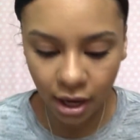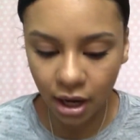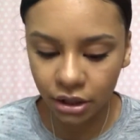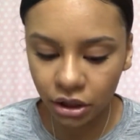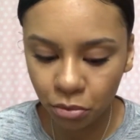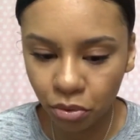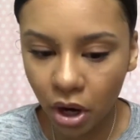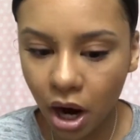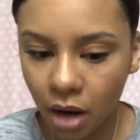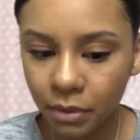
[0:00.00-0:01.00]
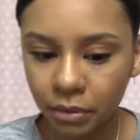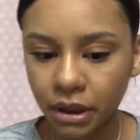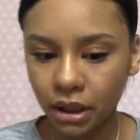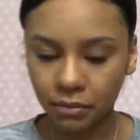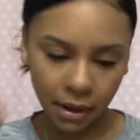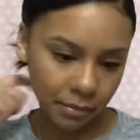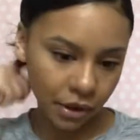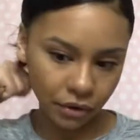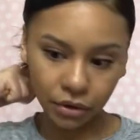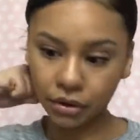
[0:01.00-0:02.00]
I should probably get my
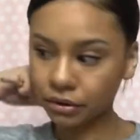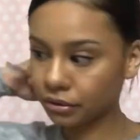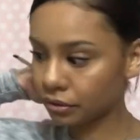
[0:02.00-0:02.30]
mirror.